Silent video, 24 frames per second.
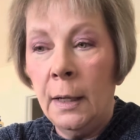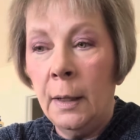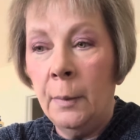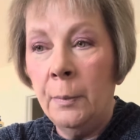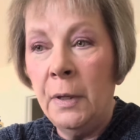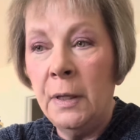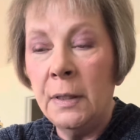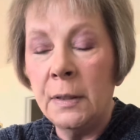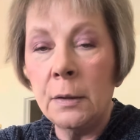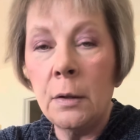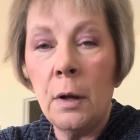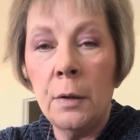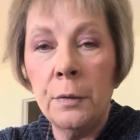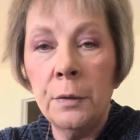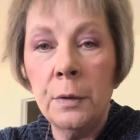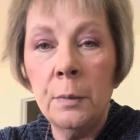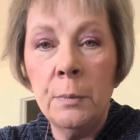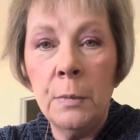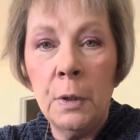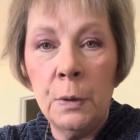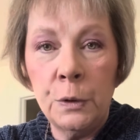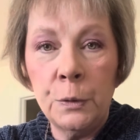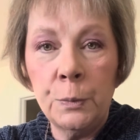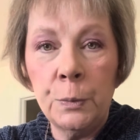It's called the
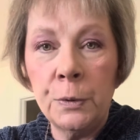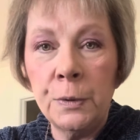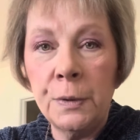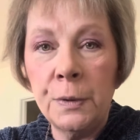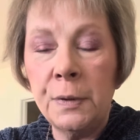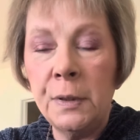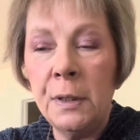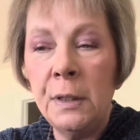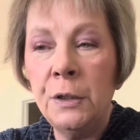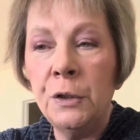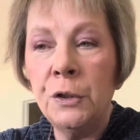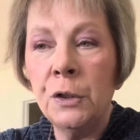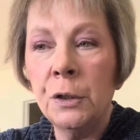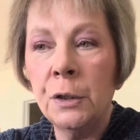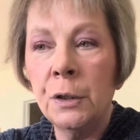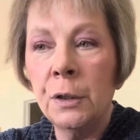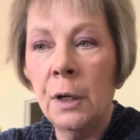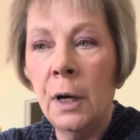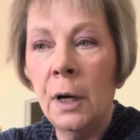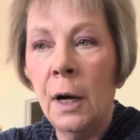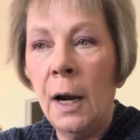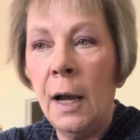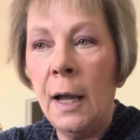Mohs procedure,